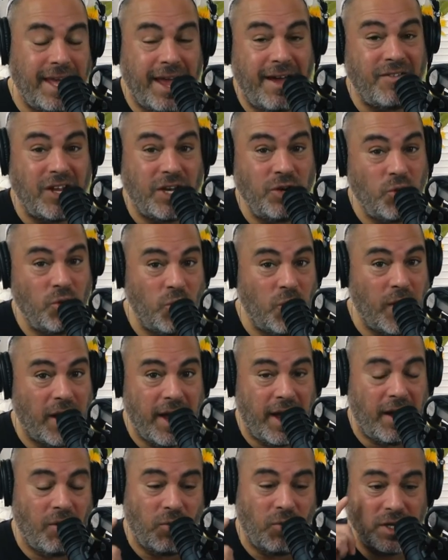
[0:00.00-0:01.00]
And they have a
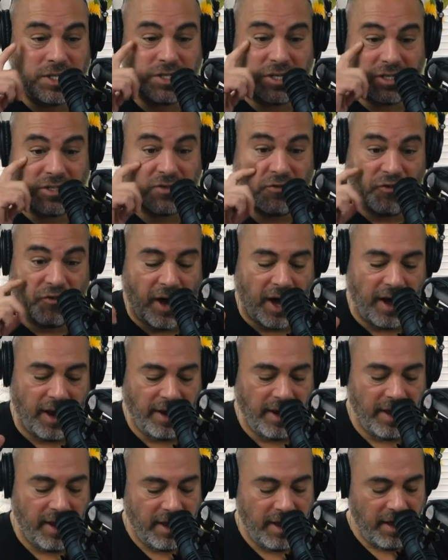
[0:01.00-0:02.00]
new one out, which is
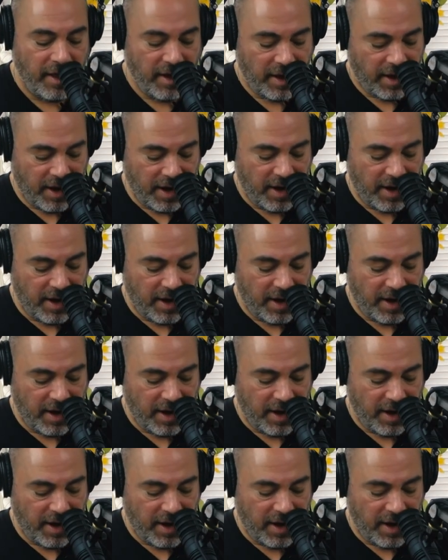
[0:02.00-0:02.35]
fun.